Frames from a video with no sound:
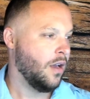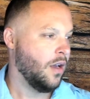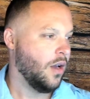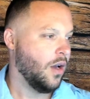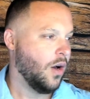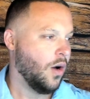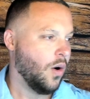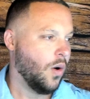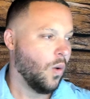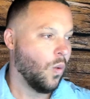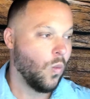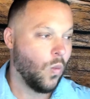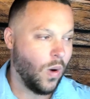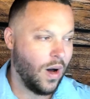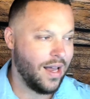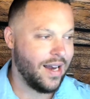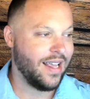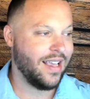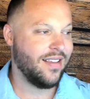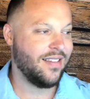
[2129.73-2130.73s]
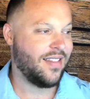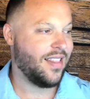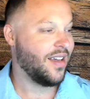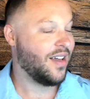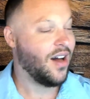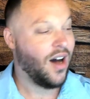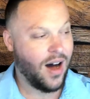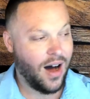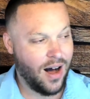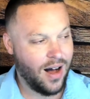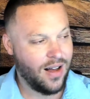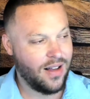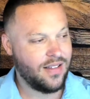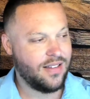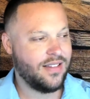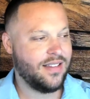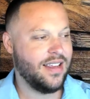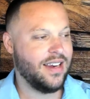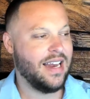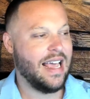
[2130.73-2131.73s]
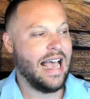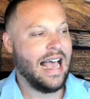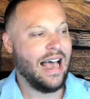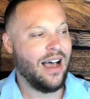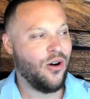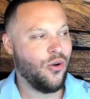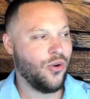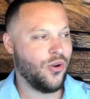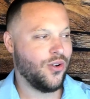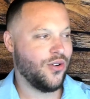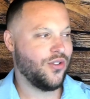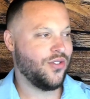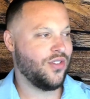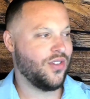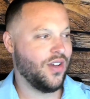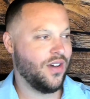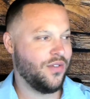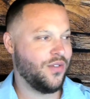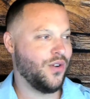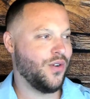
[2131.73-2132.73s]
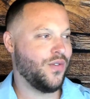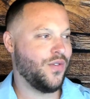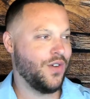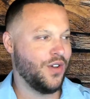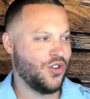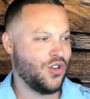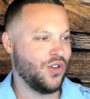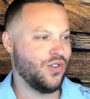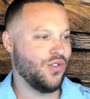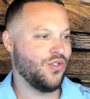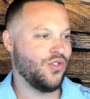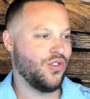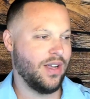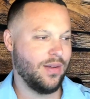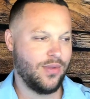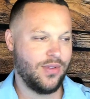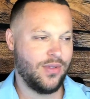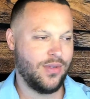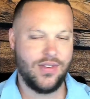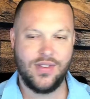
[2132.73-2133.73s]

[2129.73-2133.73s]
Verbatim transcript: What is the cost in hours of your fishing trips?